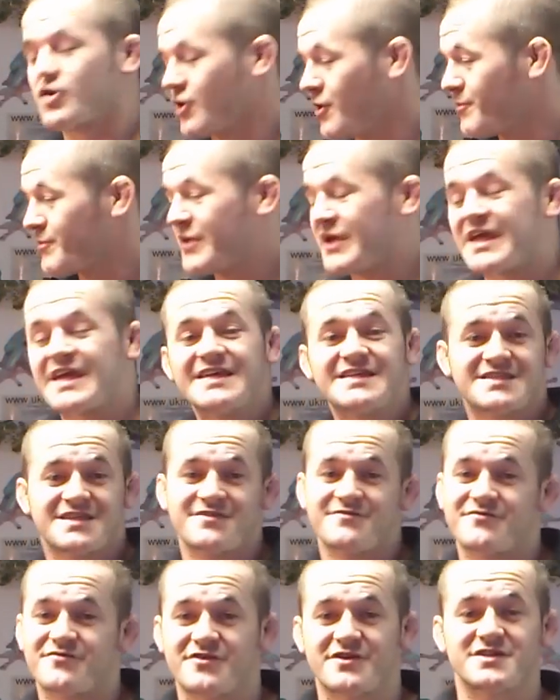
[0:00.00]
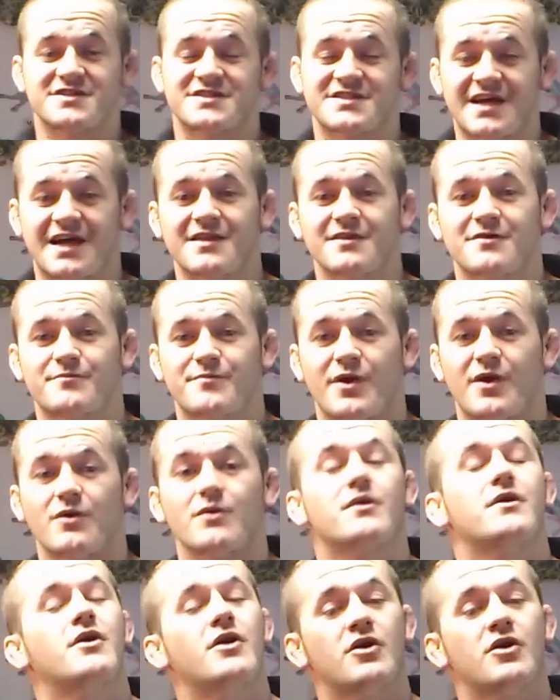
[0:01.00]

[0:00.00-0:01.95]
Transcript: competing for its salad bowl